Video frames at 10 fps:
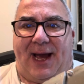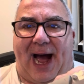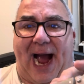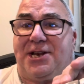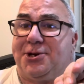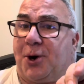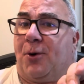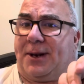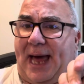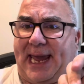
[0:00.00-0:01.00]
I
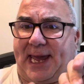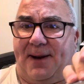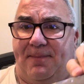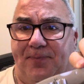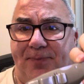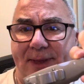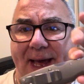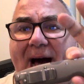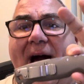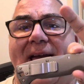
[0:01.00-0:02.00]
don't like it.
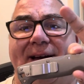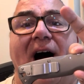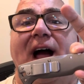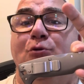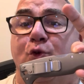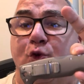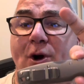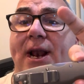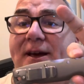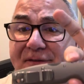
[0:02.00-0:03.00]
I
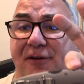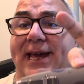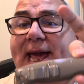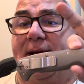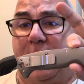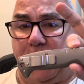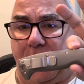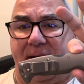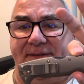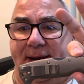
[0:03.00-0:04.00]
really freaking
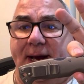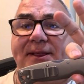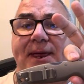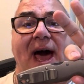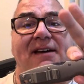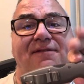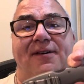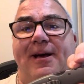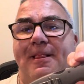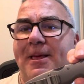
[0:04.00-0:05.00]
love it. The knife,
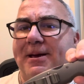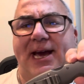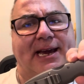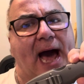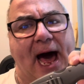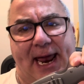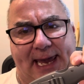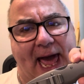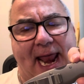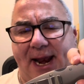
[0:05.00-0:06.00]
you gotta
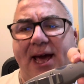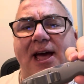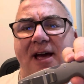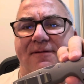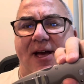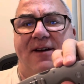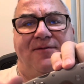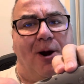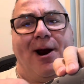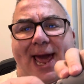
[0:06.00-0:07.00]
get it. If
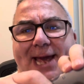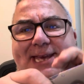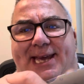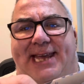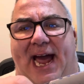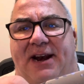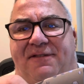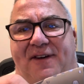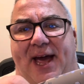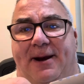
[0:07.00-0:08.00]
you're an AD10
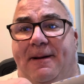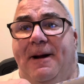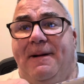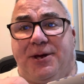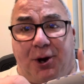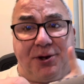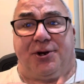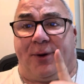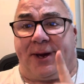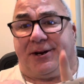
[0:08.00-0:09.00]
fan, you're
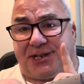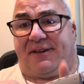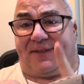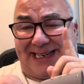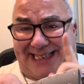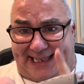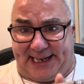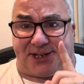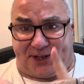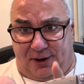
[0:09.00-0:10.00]
doing yourself a
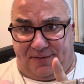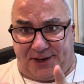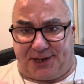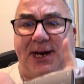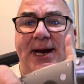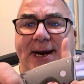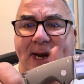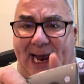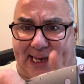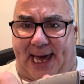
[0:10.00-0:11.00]
disservice
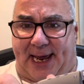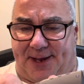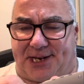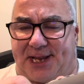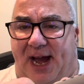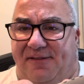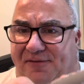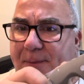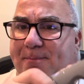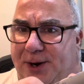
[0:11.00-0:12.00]
not getting this knife
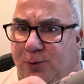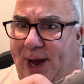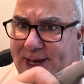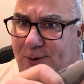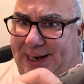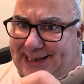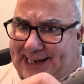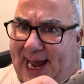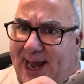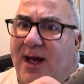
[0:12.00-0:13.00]
from Midway
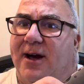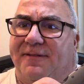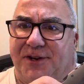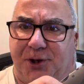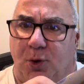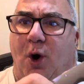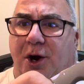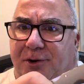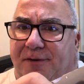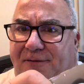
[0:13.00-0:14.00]
USA for
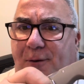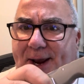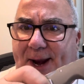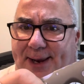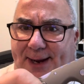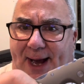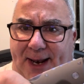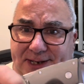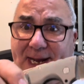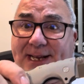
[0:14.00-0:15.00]

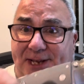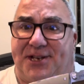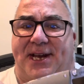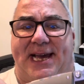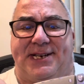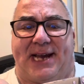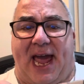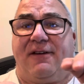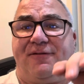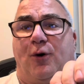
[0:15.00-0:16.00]
$249. This is
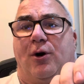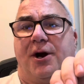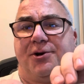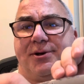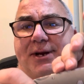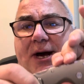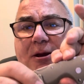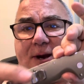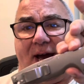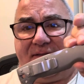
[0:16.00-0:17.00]
a
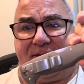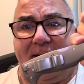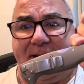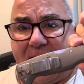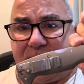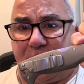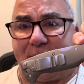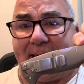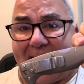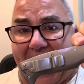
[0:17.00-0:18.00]
$400 knife that you
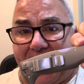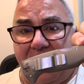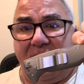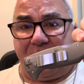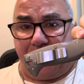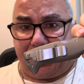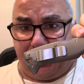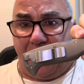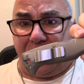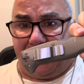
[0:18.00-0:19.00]
can get for
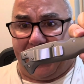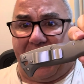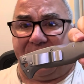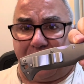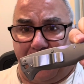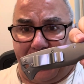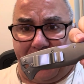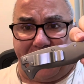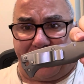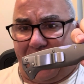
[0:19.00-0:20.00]

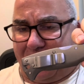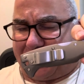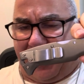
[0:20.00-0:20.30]
$249.